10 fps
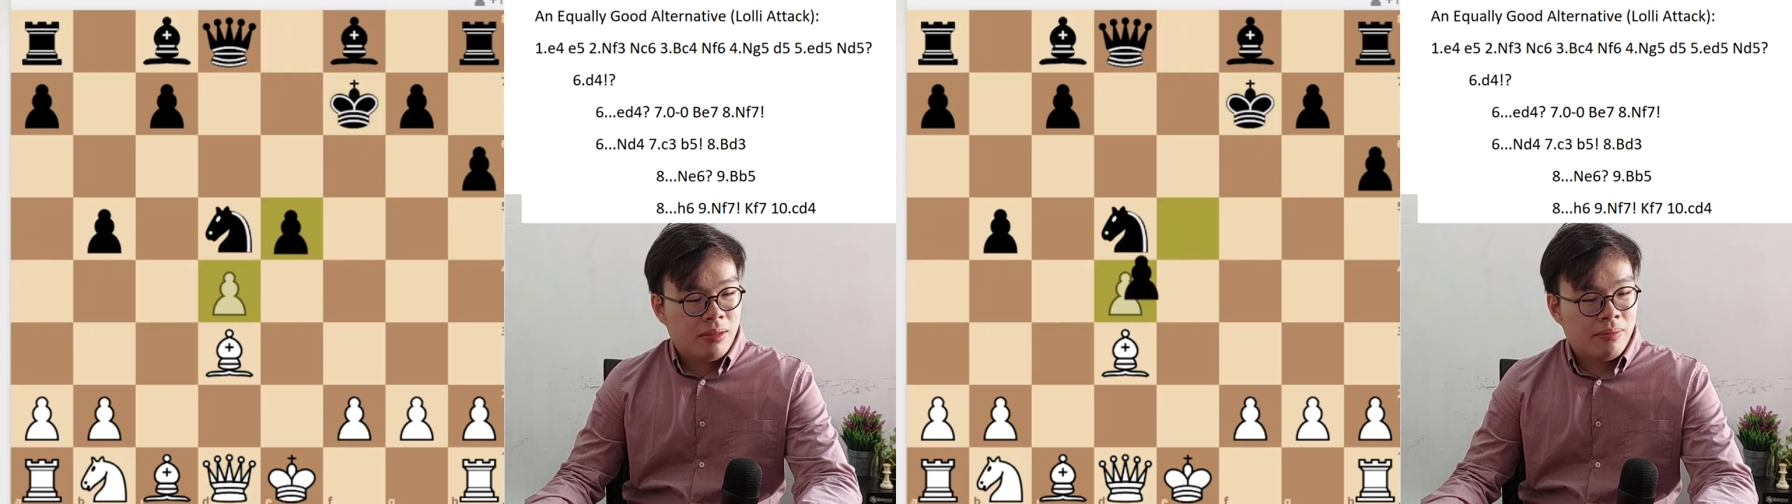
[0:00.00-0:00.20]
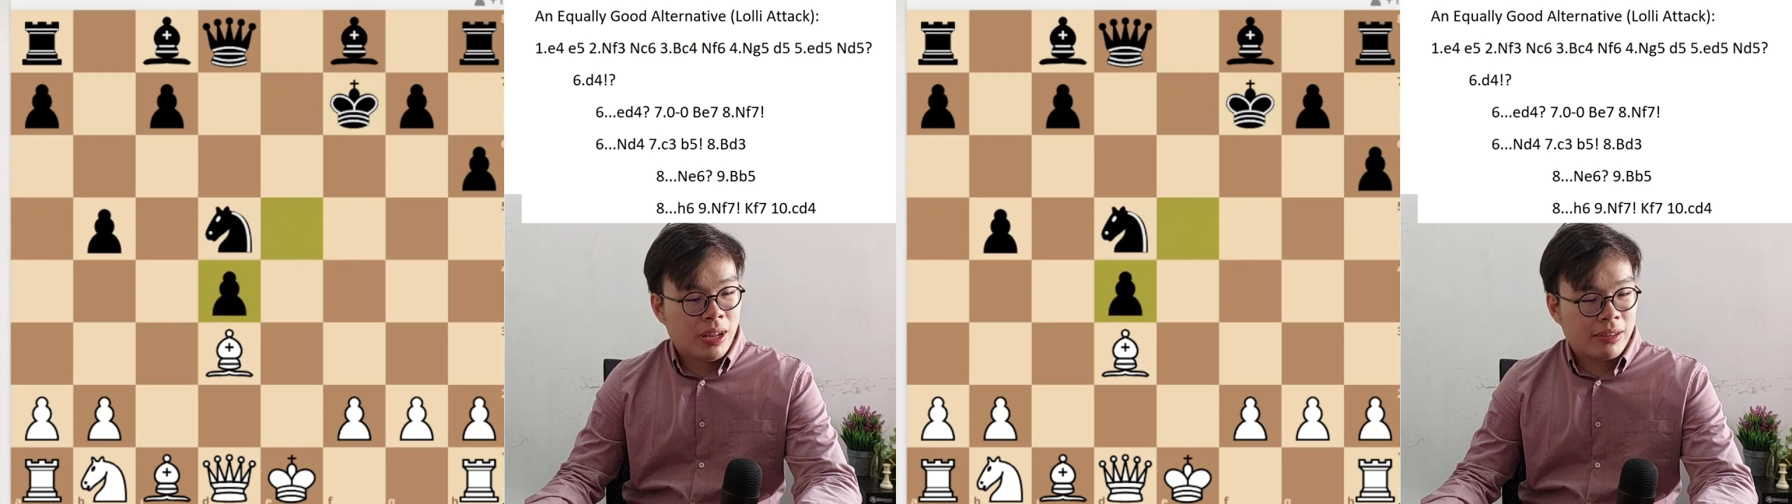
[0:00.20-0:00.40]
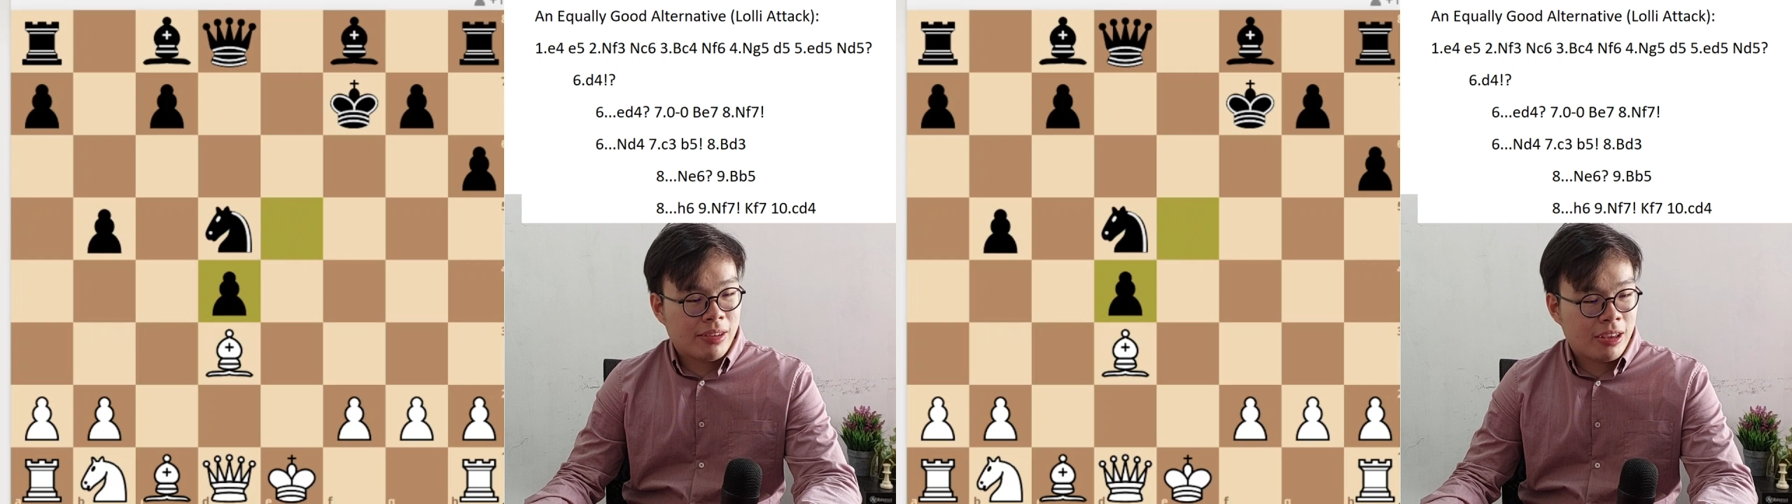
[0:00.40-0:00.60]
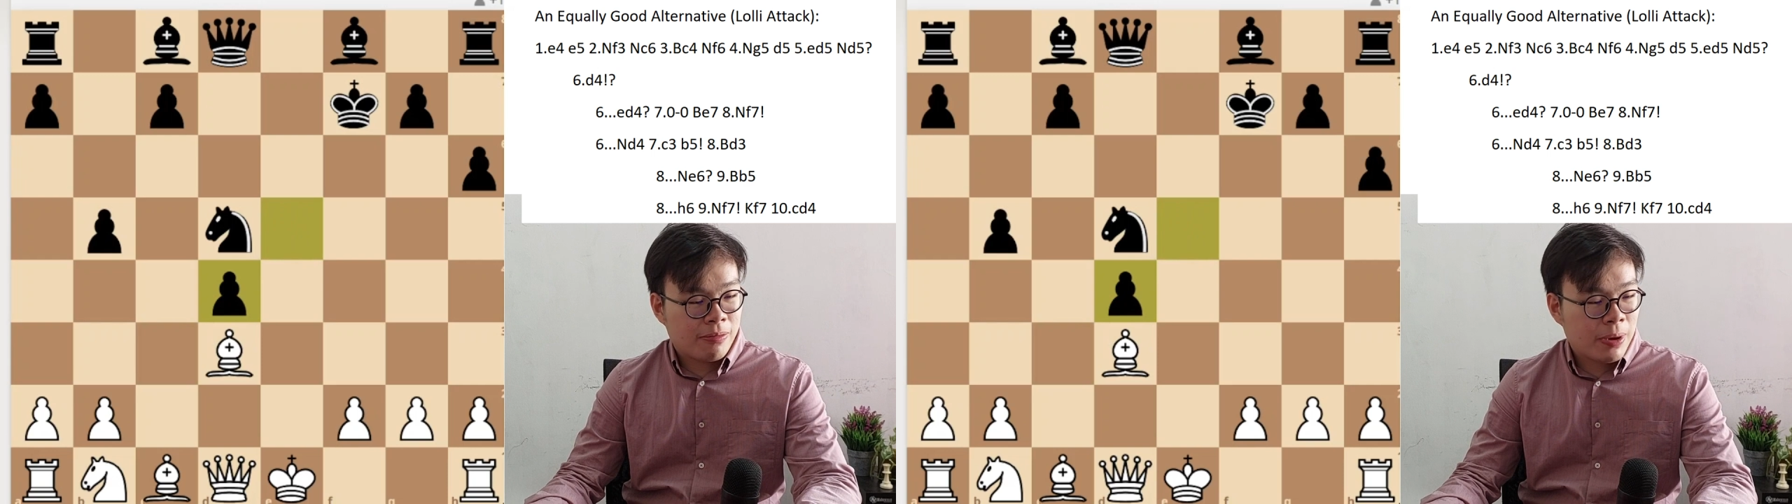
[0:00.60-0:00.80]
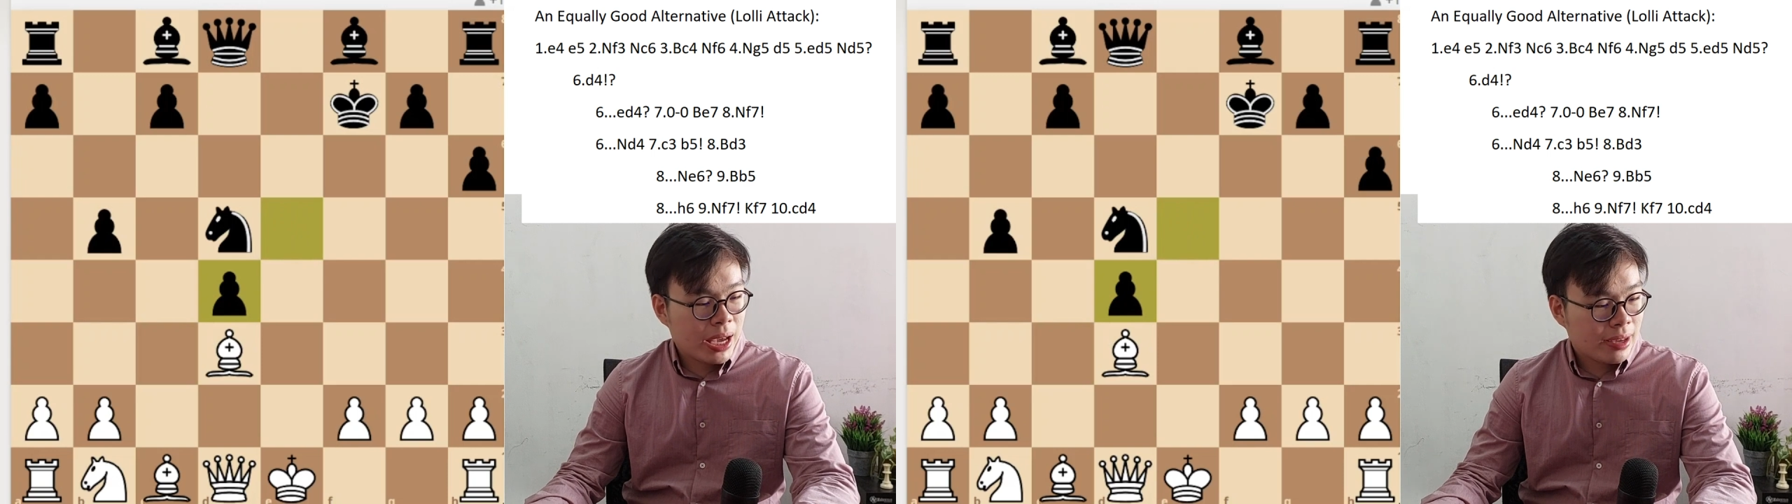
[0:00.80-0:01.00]
Black takes
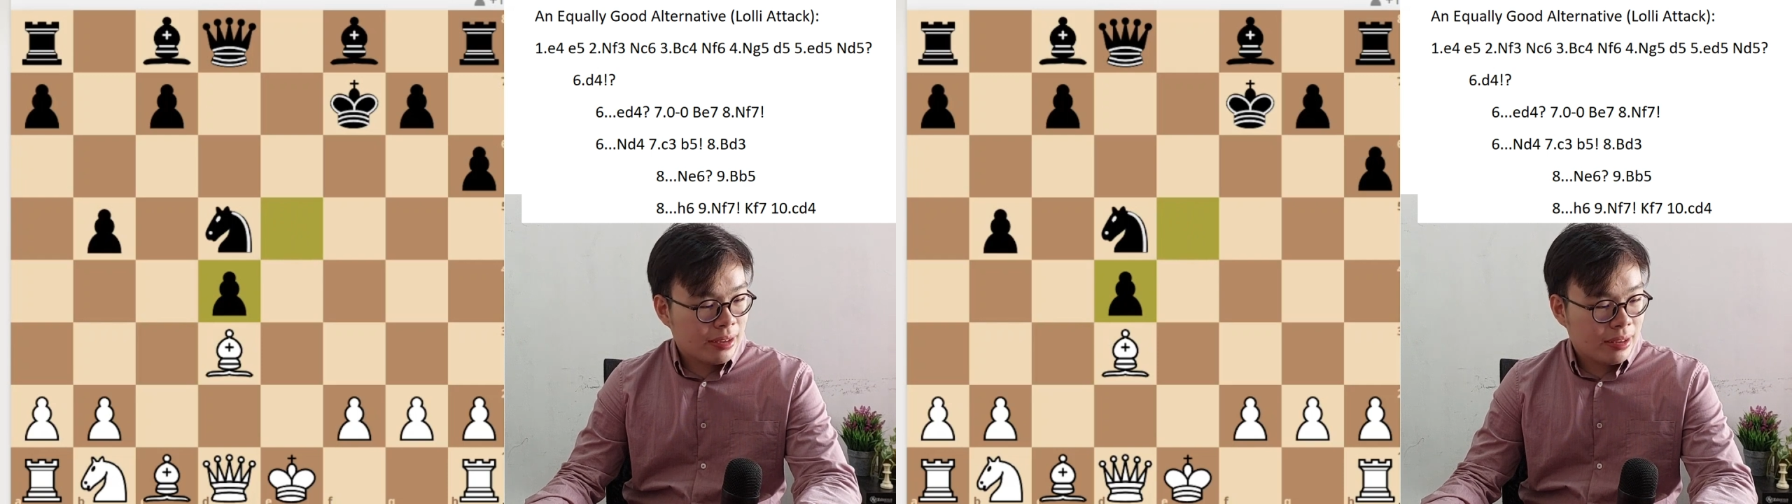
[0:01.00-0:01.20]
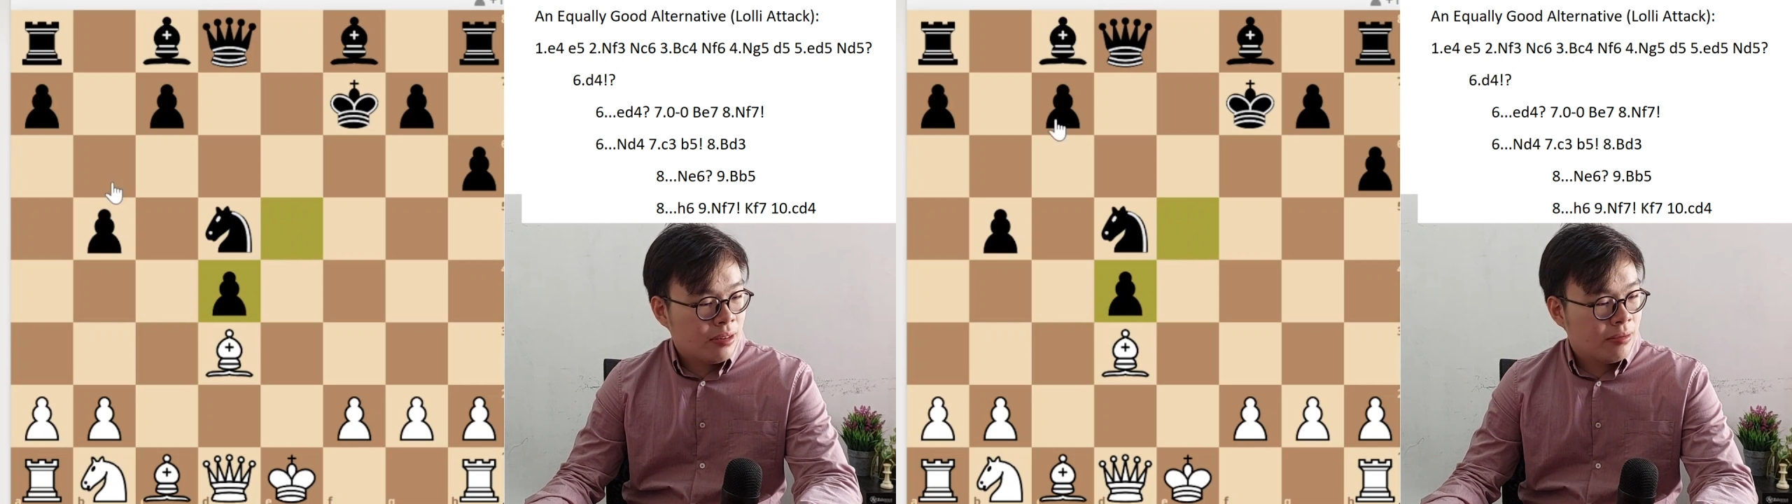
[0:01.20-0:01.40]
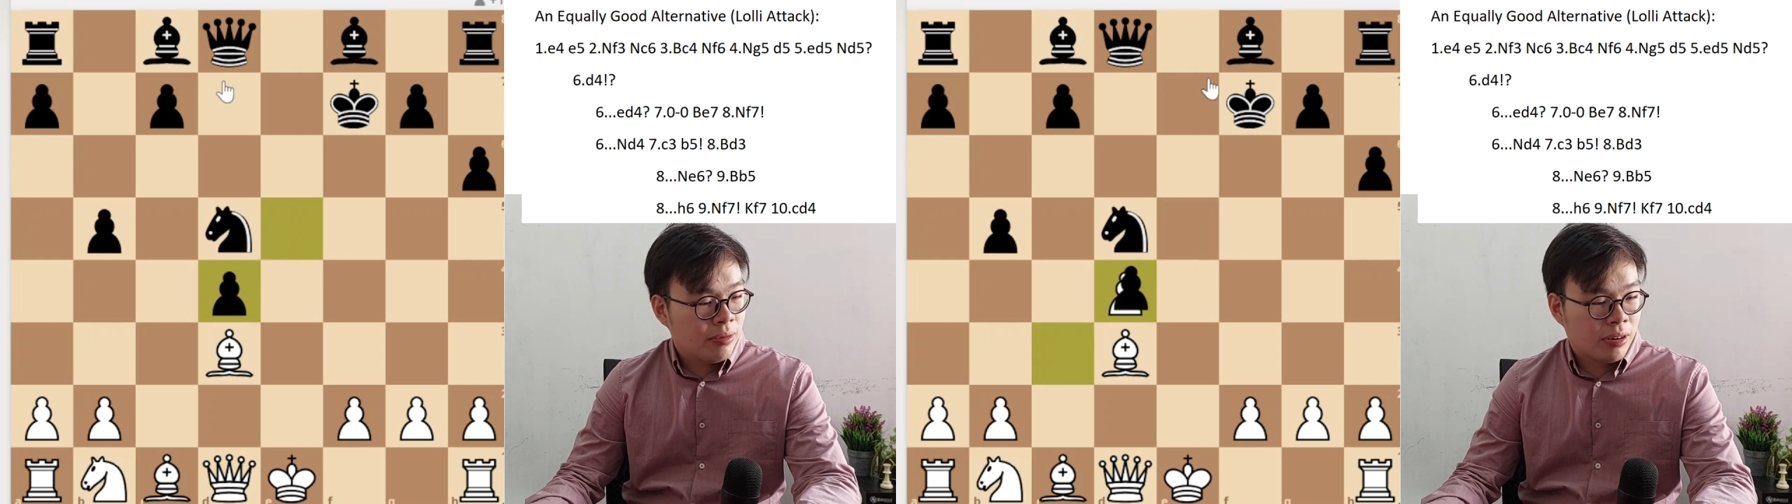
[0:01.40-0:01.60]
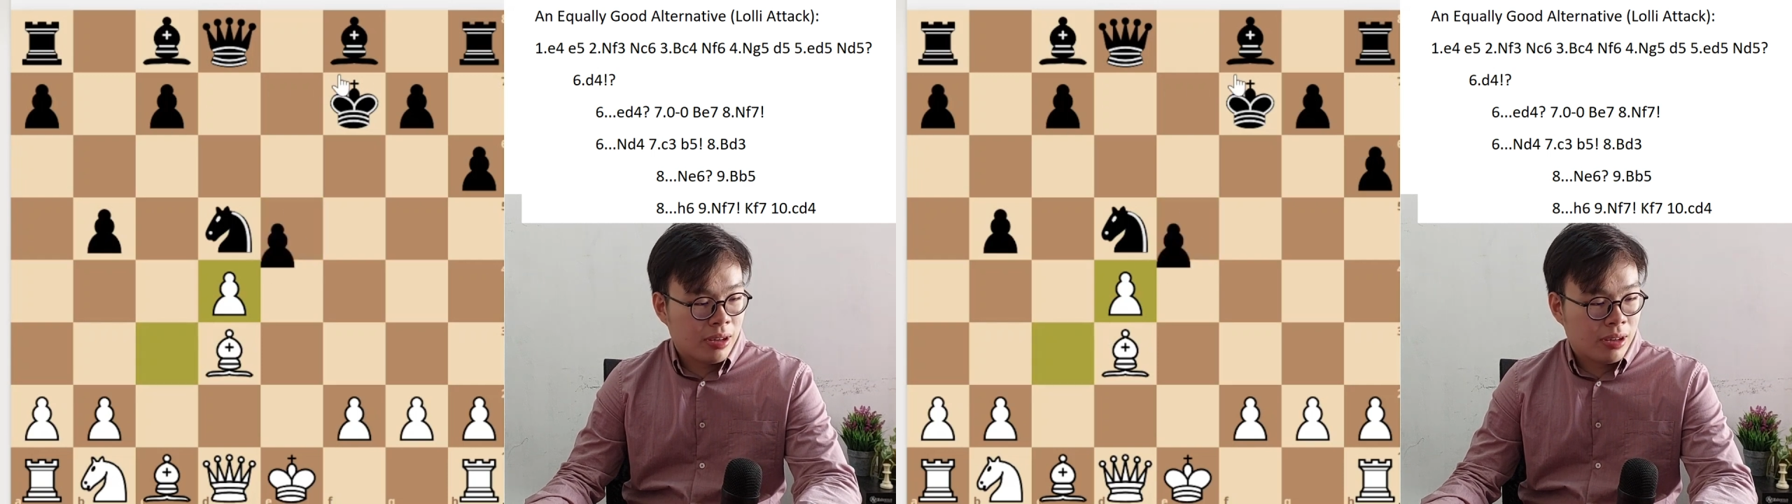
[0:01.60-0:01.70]
back. Well,